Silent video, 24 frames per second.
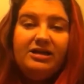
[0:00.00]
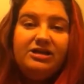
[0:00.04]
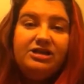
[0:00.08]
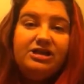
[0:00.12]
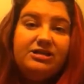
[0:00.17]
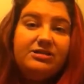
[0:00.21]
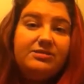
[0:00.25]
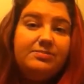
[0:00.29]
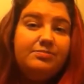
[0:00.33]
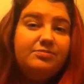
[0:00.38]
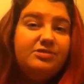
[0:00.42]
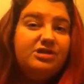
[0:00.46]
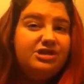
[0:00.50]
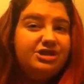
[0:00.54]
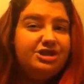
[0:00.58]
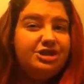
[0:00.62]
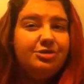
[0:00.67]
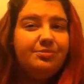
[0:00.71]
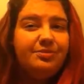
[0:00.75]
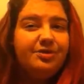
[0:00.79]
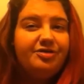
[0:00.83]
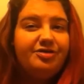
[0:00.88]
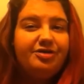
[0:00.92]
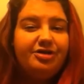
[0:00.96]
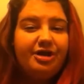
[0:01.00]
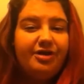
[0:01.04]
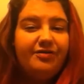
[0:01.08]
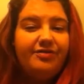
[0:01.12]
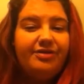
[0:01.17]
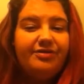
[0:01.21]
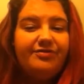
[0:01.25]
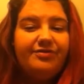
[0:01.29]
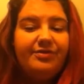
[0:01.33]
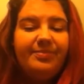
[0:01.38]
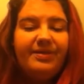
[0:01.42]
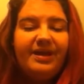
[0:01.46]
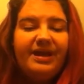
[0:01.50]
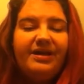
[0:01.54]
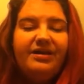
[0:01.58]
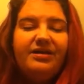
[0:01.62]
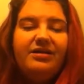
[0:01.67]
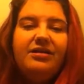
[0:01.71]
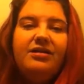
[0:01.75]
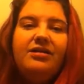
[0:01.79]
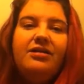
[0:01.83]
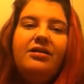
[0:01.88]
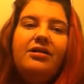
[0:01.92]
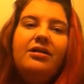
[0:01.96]
could just still be recovering from
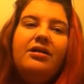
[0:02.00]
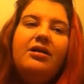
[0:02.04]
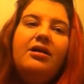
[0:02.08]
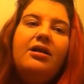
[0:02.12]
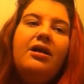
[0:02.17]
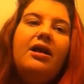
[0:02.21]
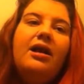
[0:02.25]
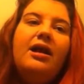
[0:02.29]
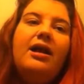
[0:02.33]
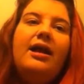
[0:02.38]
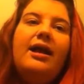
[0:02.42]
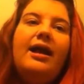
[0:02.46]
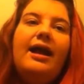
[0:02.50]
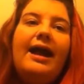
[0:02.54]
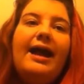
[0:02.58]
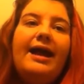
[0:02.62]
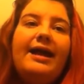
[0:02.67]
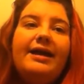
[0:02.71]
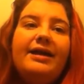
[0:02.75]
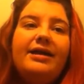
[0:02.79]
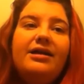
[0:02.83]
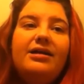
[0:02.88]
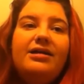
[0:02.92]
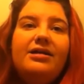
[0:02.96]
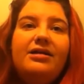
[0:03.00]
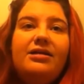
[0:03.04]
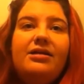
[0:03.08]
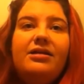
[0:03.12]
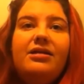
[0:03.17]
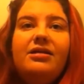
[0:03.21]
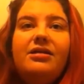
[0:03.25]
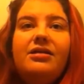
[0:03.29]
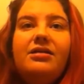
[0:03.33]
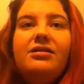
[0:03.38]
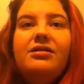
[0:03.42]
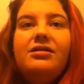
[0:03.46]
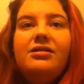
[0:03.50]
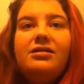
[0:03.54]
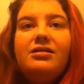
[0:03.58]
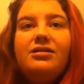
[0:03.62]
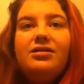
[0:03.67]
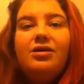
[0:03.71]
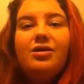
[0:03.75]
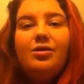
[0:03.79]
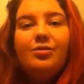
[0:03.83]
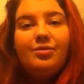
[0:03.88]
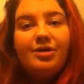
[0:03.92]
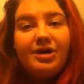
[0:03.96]
that. And
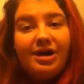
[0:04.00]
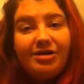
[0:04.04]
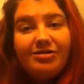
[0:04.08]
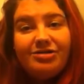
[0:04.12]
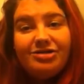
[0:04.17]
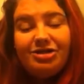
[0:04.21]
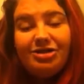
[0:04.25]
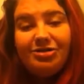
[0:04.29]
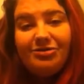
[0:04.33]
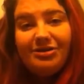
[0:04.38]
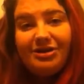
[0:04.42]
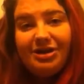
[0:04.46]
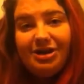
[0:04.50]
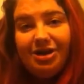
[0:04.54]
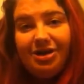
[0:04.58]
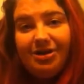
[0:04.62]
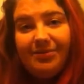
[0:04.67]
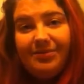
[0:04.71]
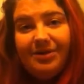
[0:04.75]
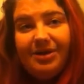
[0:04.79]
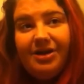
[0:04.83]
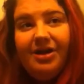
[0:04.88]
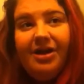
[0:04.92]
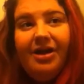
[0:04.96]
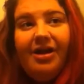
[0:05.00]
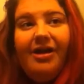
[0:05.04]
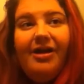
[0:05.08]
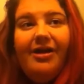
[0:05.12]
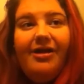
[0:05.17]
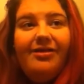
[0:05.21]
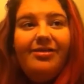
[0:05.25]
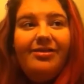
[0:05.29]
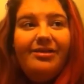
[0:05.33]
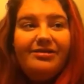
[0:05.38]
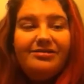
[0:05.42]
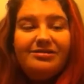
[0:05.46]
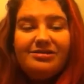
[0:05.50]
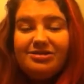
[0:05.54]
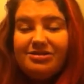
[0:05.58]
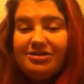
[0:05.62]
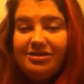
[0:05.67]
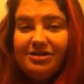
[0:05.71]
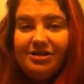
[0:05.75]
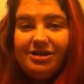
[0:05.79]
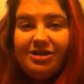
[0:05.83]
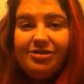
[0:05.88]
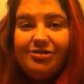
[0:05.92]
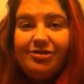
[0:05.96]
when I was throwing up, this is
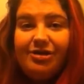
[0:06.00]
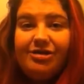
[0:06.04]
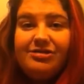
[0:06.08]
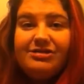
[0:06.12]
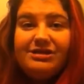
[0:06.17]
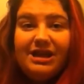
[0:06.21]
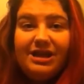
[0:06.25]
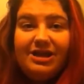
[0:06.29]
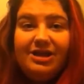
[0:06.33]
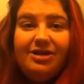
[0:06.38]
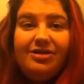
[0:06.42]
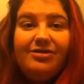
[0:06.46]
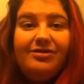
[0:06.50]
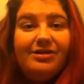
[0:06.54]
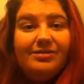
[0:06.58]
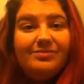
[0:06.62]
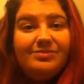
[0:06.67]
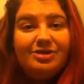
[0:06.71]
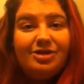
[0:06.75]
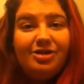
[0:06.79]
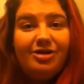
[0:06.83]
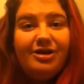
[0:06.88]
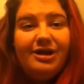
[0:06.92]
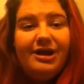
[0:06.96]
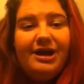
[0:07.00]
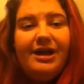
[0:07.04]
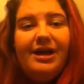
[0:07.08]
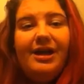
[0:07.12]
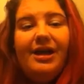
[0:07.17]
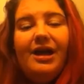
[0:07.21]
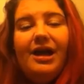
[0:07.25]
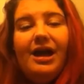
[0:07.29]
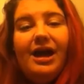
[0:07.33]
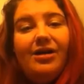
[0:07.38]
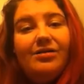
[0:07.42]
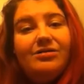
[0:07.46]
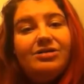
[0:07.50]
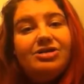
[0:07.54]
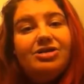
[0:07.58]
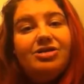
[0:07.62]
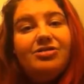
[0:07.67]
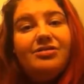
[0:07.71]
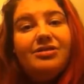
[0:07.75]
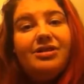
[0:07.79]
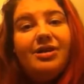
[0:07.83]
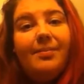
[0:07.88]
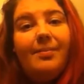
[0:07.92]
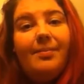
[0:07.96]
going to get gross, I know, and I'm sorry. I was
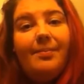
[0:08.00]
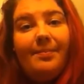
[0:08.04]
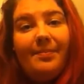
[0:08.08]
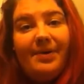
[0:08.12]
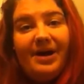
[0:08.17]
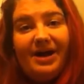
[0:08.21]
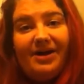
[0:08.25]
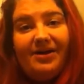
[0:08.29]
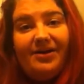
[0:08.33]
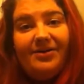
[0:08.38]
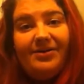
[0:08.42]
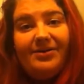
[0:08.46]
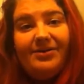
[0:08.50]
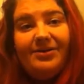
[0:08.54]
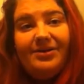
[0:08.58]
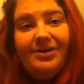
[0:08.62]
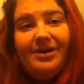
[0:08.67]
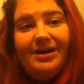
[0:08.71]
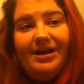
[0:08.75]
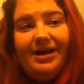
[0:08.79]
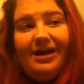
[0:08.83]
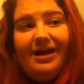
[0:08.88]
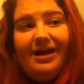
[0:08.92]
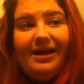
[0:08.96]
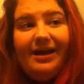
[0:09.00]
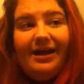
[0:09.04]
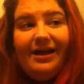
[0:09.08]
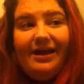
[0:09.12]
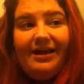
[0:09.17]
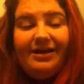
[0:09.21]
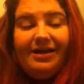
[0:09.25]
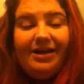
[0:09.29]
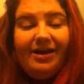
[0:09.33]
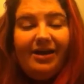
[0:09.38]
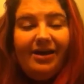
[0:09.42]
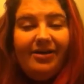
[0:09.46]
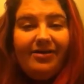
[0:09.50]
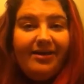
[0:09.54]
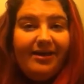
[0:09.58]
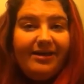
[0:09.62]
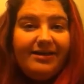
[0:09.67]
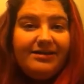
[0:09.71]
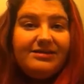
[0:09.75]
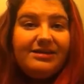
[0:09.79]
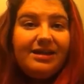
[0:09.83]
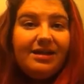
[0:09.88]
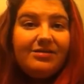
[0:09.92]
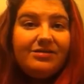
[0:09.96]
throwing up bile. And a
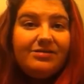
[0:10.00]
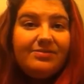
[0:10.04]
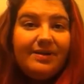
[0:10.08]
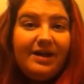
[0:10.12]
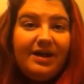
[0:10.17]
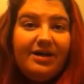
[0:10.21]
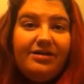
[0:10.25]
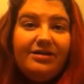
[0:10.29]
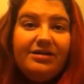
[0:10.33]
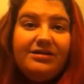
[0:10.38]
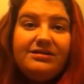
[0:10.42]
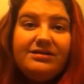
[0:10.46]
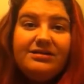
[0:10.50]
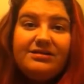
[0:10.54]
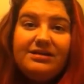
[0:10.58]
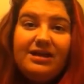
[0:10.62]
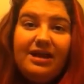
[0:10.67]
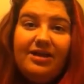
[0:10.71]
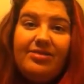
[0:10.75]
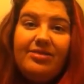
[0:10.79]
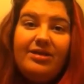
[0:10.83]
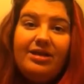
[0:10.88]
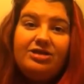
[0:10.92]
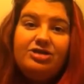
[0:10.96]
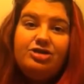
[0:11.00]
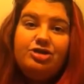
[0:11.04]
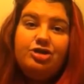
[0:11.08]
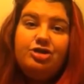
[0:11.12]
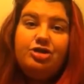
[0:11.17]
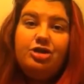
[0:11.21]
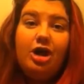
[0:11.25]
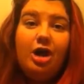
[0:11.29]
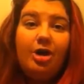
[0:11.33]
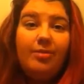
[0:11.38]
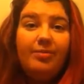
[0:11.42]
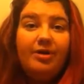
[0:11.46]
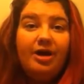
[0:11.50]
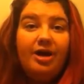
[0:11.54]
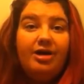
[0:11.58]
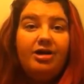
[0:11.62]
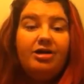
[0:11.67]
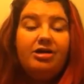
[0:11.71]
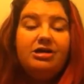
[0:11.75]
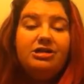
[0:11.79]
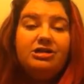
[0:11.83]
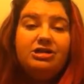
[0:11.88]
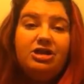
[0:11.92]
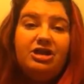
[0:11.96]
lot of times bile is a sign that your
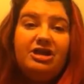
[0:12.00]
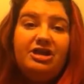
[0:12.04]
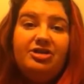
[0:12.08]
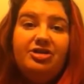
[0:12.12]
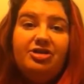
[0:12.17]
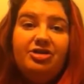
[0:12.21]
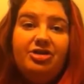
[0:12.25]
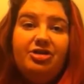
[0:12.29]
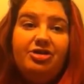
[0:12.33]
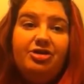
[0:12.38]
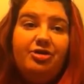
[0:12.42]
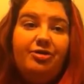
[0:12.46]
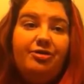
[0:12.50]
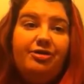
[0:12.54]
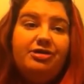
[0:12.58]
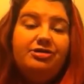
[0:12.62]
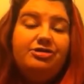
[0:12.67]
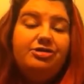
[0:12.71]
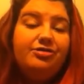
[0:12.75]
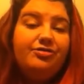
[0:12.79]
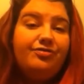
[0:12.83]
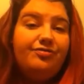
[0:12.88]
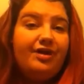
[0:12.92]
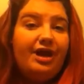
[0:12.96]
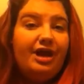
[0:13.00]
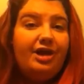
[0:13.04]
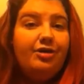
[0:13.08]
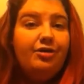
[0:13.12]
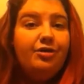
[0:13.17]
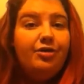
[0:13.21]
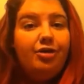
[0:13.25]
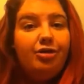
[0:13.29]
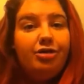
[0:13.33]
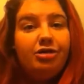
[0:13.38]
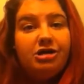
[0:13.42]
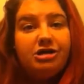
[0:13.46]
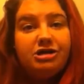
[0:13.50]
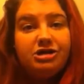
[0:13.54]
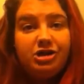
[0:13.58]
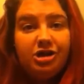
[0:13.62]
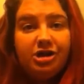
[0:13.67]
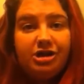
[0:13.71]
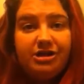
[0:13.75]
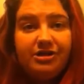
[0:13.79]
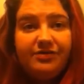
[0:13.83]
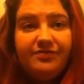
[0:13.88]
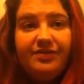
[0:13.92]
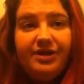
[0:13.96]
gallbladder is either going to fail or is
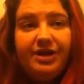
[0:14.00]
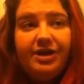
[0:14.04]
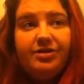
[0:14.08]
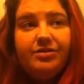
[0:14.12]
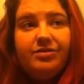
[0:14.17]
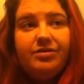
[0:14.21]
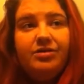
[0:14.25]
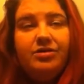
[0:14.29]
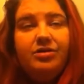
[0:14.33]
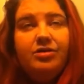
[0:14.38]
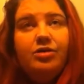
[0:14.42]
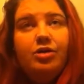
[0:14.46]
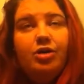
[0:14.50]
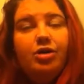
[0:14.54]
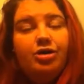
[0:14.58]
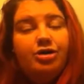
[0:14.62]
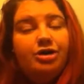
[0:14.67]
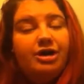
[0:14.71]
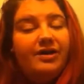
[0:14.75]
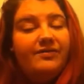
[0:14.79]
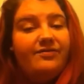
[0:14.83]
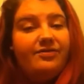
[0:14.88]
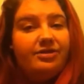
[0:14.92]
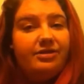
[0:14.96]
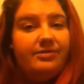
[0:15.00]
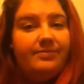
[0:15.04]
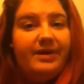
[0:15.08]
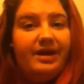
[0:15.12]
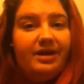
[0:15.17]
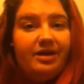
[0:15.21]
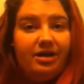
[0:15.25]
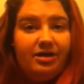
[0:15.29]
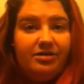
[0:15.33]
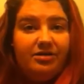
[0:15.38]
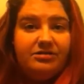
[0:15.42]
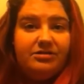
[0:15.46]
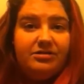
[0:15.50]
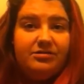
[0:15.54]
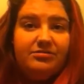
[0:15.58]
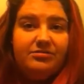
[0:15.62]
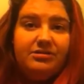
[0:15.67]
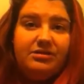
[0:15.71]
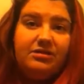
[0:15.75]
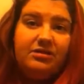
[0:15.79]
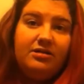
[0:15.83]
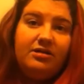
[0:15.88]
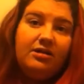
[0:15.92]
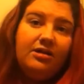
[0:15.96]
starting to fail, or you have really bad
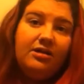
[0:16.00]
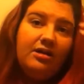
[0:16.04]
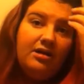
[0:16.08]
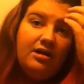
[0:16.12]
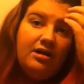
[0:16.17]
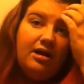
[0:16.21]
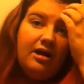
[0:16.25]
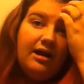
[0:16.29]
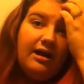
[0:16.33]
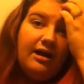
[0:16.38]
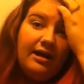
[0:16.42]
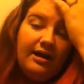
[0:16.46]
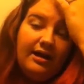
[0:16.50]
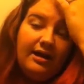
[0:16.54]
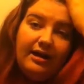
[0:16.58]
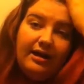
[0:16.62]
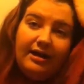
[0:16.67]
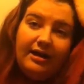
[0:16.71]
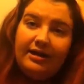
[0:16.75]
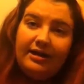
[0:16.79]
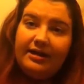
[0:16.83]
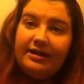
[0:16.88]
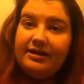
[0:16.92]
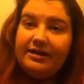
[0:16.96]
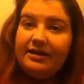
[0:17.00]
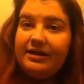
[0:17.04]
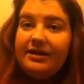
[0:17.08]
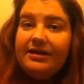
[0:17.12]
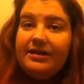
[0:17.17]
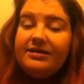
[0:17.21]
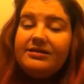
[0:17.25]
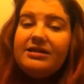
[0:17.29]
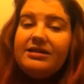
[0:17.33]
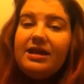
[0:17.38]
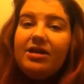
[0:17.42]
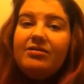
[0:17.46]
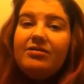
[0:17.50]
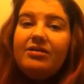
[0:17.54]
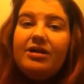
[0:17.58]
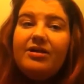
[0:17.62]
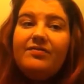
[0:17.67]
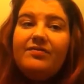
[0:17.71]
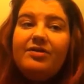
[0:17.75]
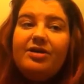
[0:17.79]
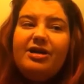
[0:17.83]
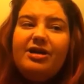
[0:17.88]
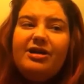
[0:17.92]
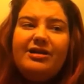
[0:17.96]
gallstones. It is,
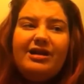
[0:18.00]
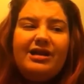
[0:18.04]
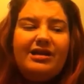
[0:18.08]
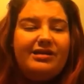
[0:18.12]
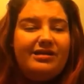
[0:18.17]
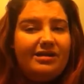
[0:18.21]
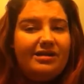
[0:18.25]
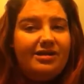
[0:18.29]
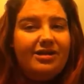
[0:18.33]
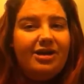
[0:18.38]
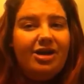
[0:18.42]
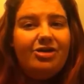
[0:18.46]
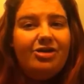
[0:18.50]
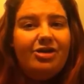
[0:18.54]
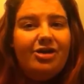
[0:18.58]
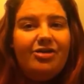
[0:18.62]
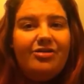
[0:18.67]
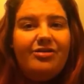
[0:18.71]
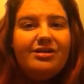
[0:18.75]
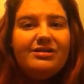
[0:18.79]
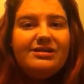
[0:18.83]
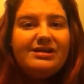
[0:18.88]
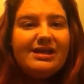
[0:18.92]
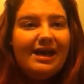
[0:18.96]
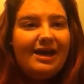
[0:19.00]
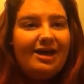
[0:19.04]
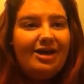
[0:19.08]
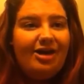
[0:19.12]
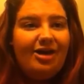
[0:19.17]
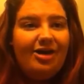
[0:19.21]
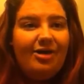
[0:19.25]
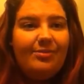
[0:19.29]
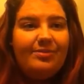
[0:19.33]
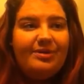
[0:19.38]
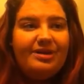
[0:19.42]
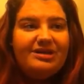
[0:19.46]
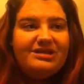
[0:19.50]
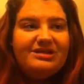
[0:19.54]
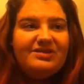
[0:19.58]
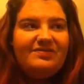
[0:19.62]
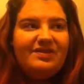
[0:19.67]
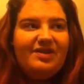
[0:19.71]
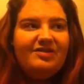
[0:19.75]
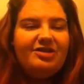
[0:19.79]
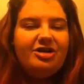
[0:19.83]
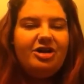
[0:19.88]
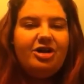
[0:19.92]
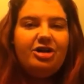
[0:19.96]
however, and I did not know this at all because I've
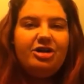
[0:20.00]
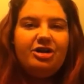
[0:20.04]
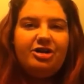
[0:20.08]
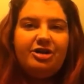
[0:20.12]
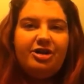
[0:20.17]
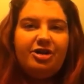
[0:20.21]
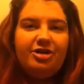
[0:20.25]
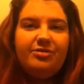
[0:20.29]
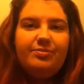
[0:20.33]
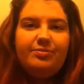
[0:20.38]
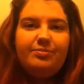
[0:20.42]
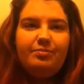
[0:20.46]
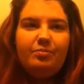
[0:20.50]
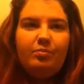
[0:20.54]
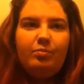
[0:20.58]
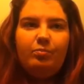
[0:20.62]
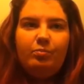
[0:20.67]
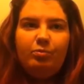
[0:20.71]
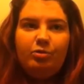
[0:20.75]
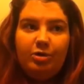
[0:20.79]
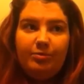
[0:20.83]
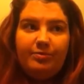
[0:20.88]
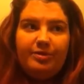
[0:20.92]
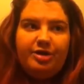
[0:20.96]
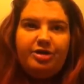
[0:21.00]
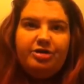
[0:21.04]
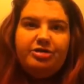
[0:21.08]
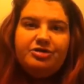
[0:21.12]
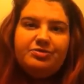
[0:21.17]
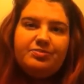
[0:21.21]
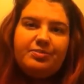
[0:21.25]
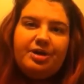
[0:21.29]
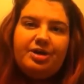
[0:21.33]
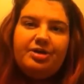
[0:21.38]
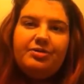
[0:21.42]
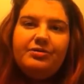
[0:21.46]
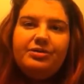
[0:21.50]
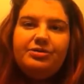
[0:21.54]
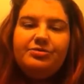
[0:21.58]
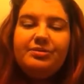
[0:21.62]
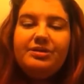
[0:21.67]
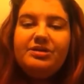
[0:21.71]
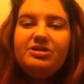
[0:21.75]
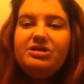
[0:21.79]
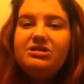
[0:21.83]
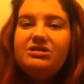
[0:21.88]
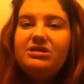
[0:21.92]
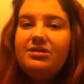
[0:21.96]
never heard another woman who's pregnant with
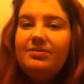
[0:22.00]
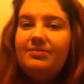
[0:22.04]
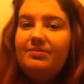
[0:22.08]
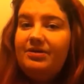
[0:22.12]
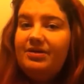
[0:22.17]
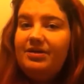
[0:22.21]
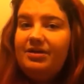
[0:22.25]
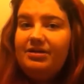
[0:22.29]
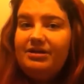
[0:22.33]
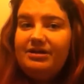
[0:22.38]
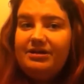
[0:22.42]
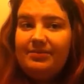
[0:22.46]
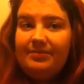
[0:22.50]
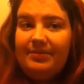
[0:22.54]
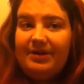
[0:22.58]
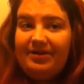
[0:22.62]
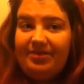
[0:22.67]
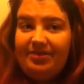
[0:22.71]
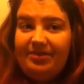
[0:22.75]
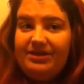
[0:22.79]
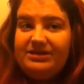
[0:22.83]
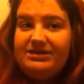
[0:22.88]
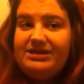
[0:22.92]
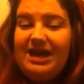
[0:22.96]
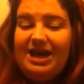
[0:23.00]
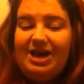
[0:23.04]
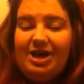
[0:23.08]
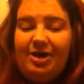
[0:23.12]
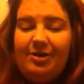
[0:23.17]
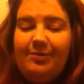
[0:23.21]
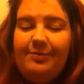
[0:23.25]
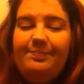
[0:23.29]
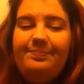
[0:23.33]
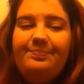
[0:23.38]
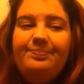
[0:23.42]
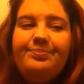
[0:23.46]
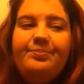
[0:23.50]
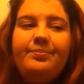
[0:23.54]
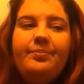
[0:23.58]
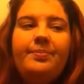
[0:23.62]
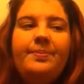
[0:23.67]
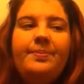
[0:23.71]
twins complain about this at all.